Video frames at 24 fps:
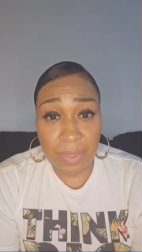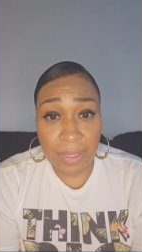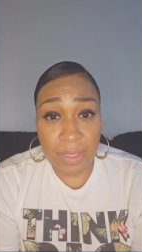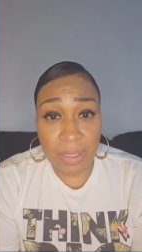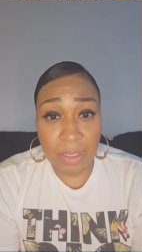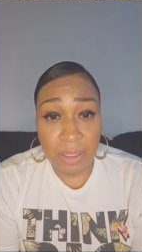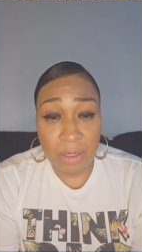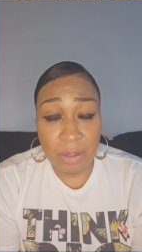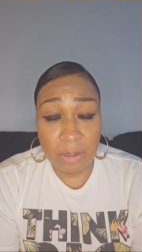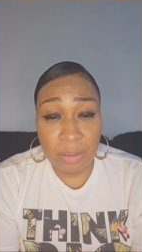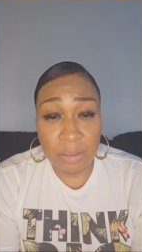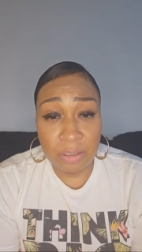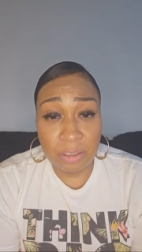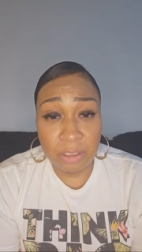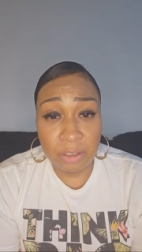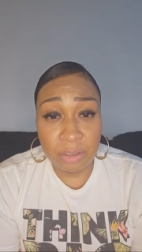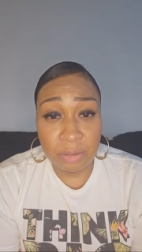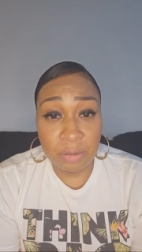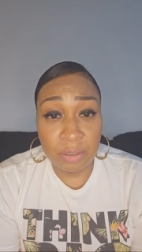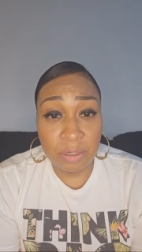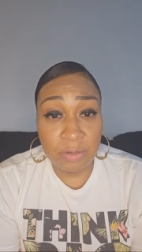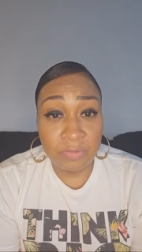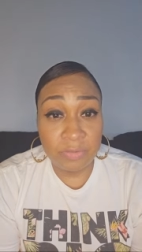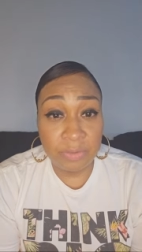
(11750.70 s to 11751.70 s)
You're on the
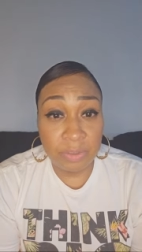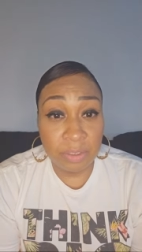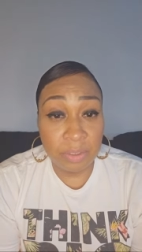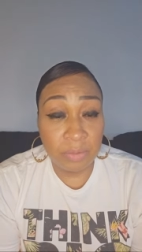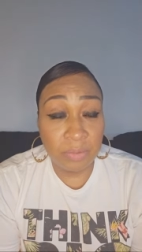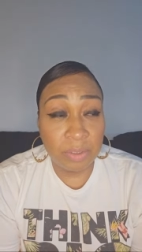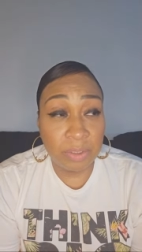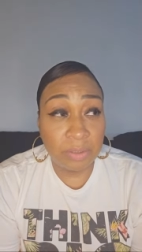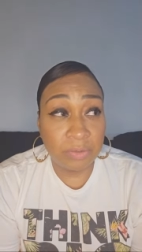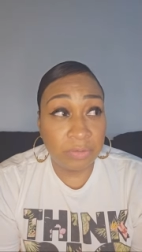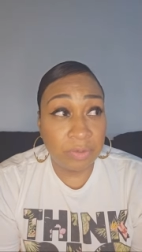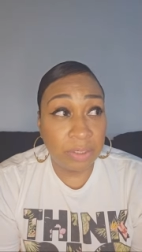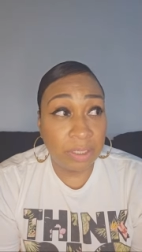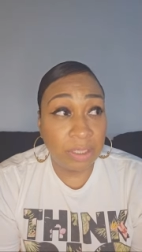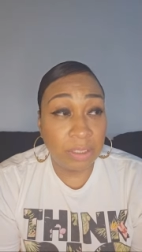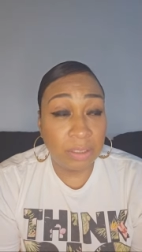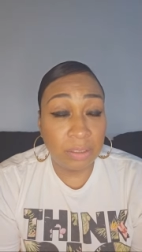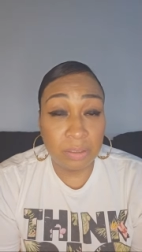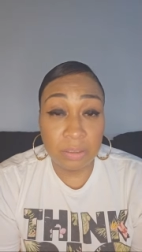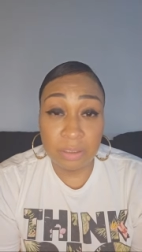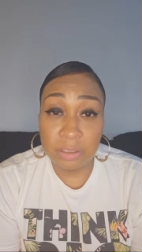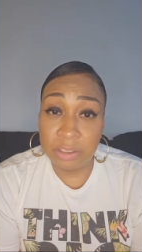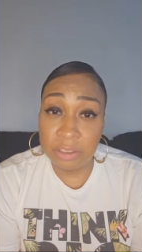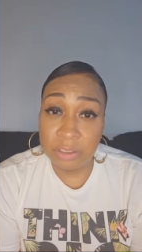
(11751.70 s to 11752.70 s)
12th, you're number 3.
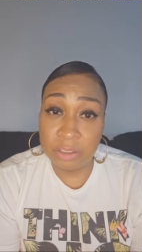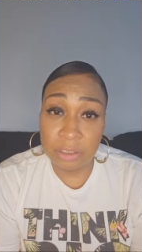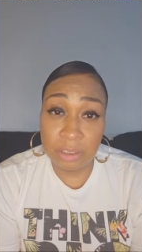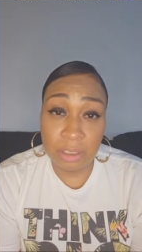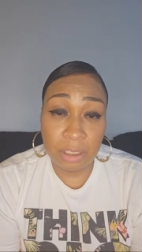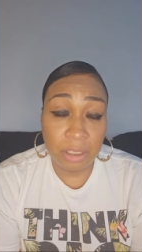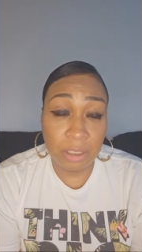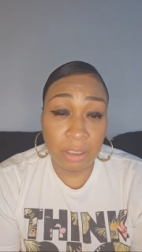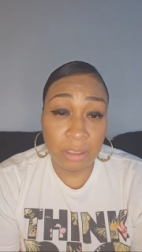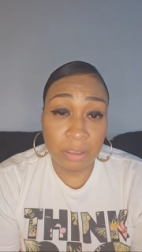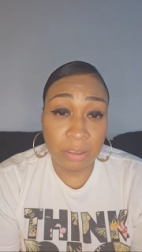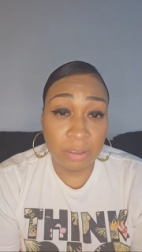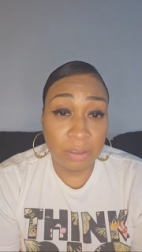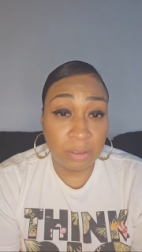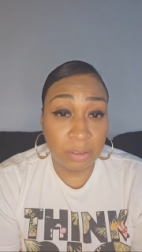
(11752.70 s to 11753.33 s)
Shit.